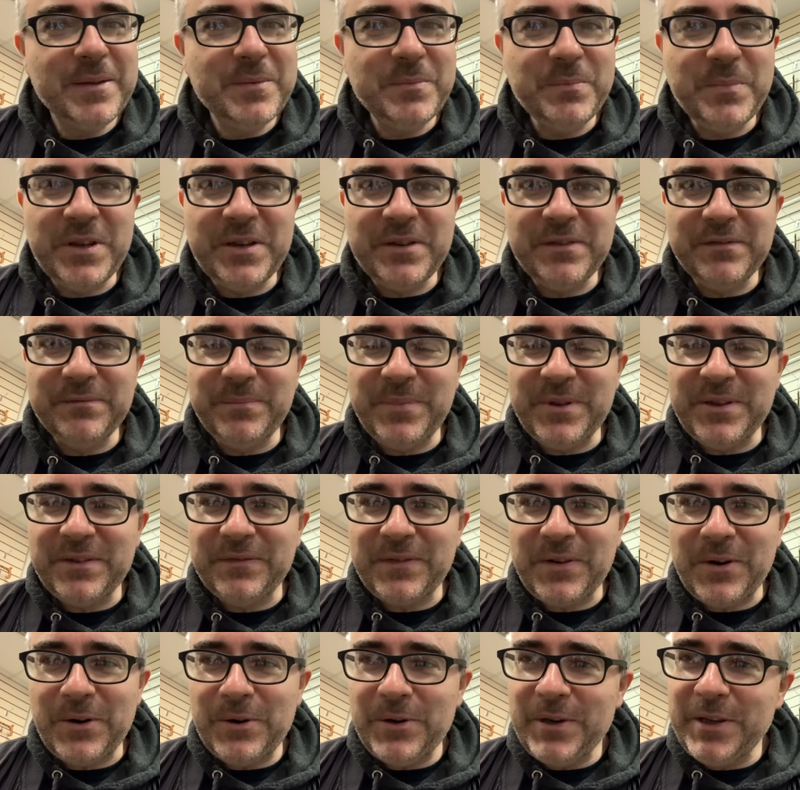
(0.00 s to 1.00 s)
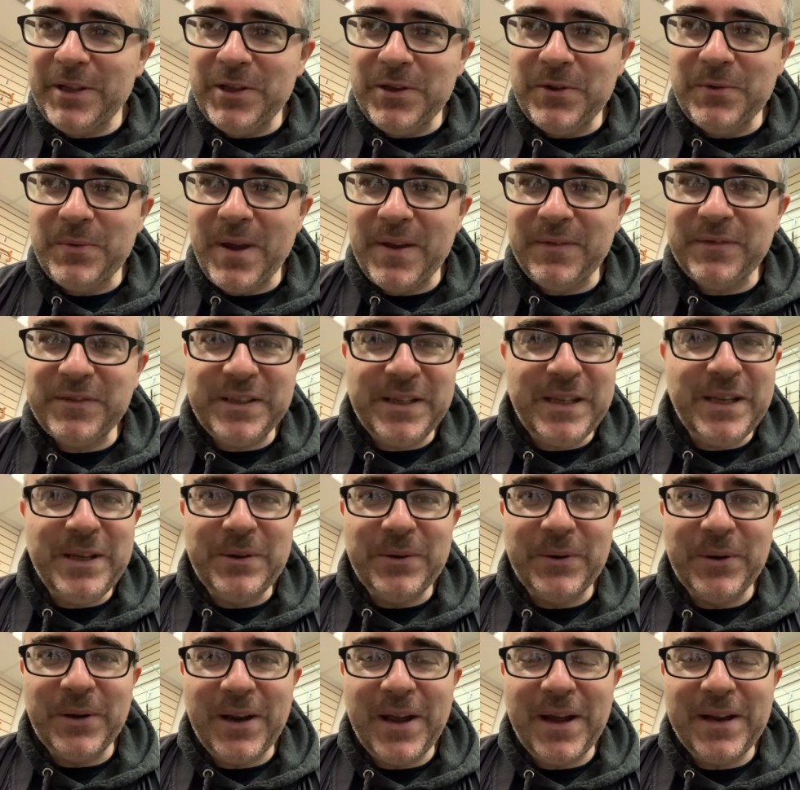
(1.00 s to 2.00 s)
bit of bit of early ufc
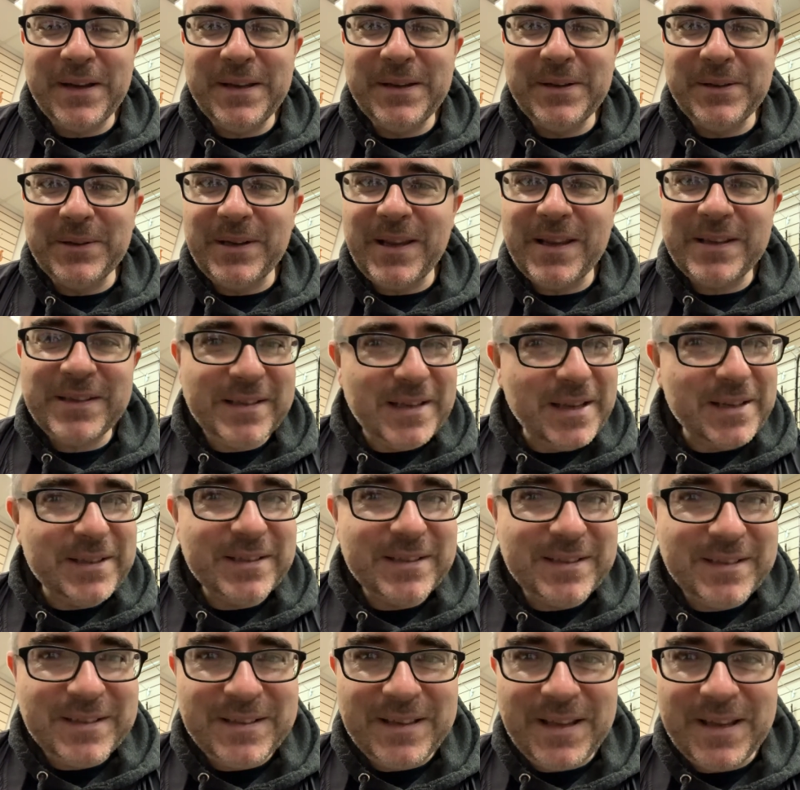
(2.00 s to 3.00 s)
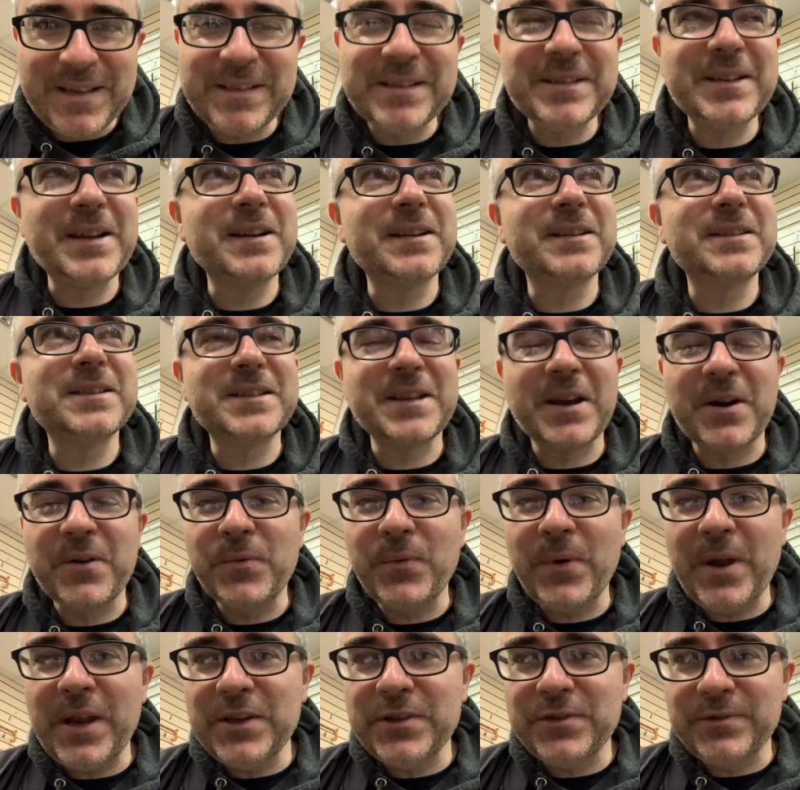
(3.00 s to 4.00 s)
going on here let's let's let's start
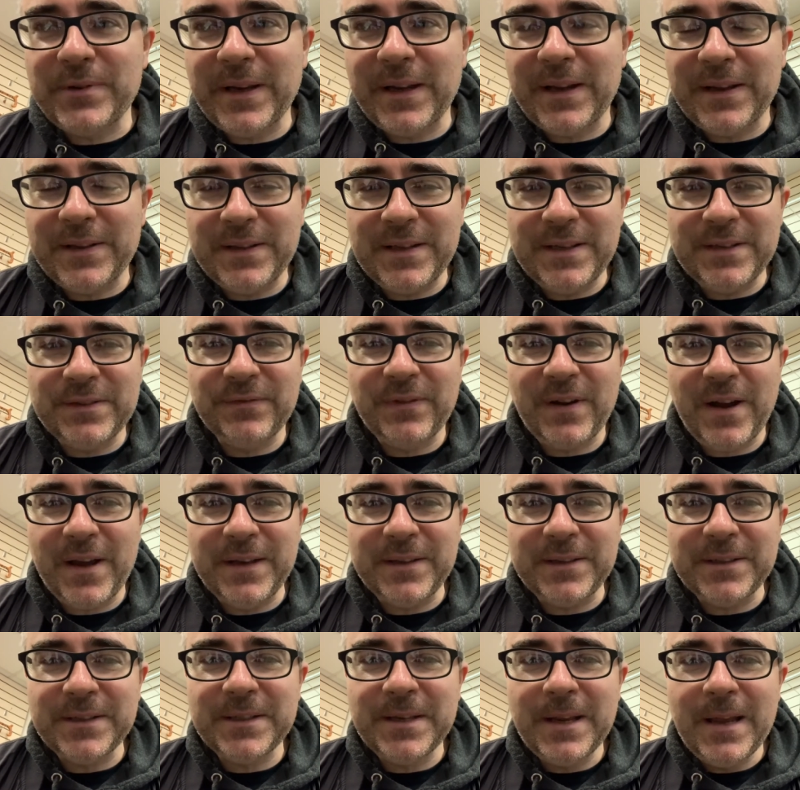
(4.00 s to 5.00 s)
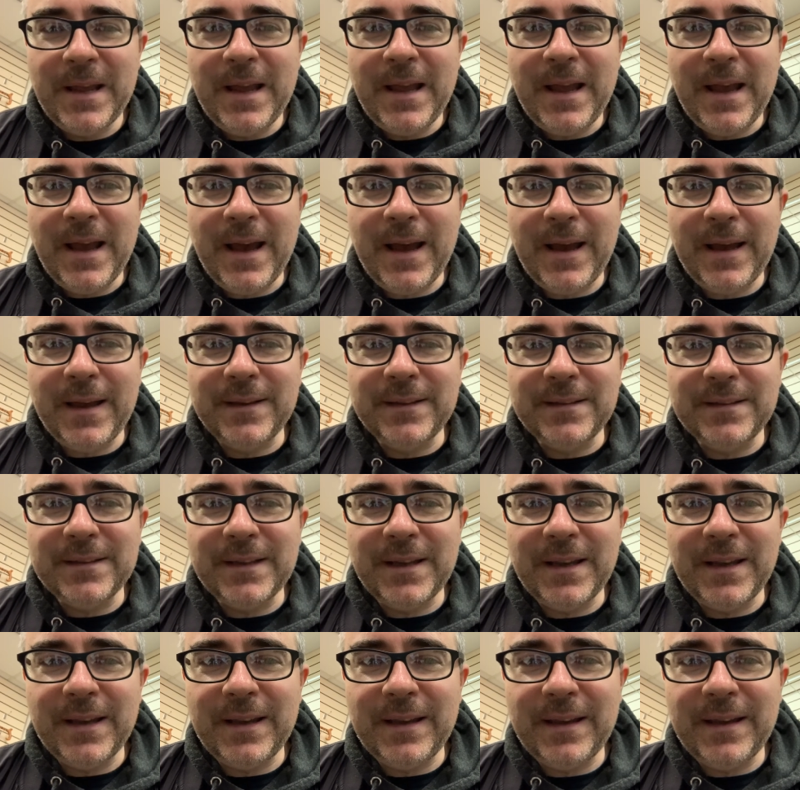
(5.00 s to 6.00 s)
wagering on these fights and
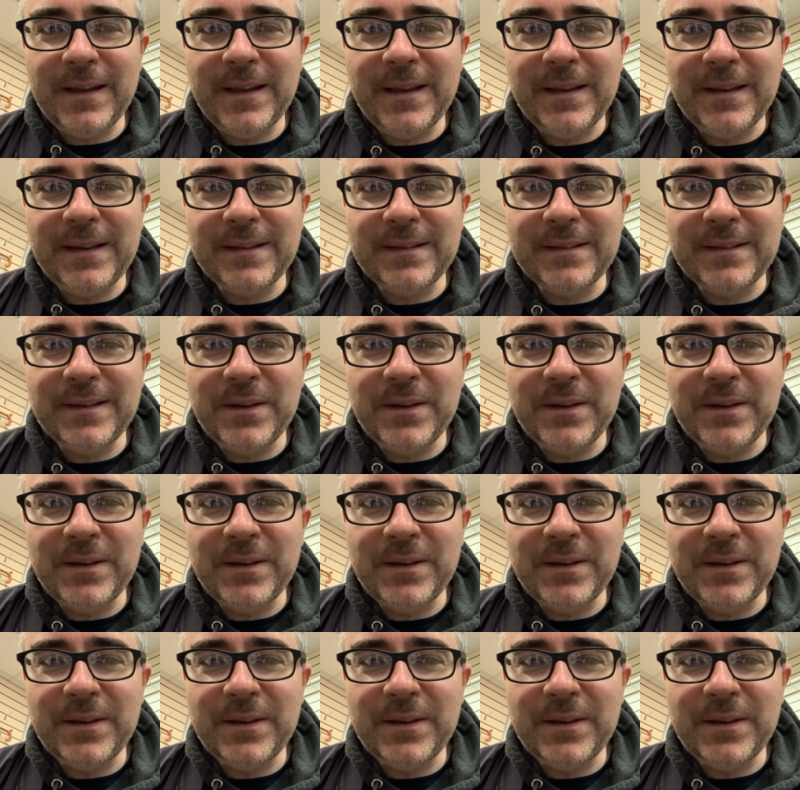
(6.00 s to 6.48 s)
uh,